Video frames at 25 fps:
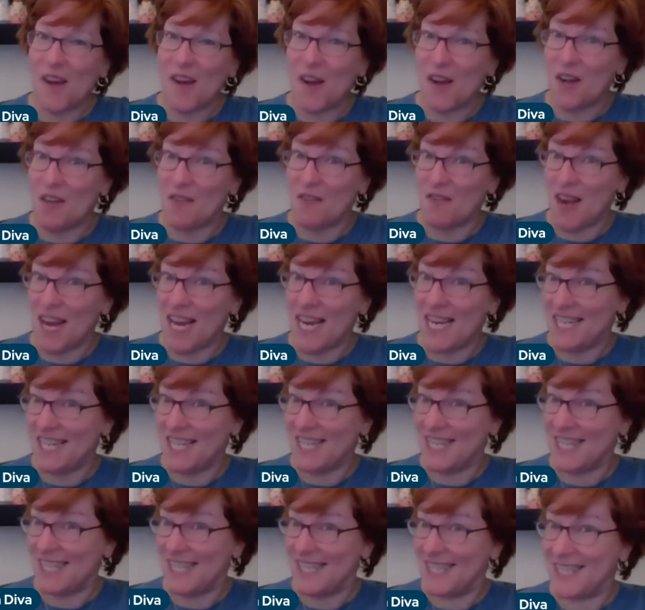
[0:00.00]
on a
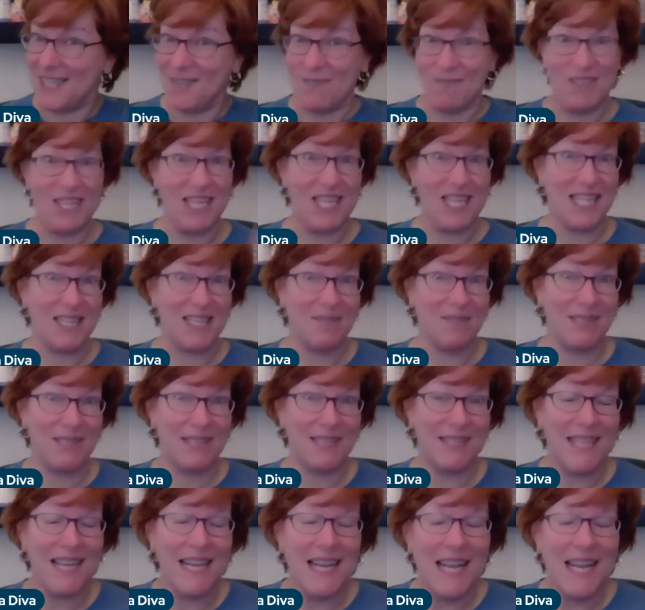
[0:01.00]
rant sometimes,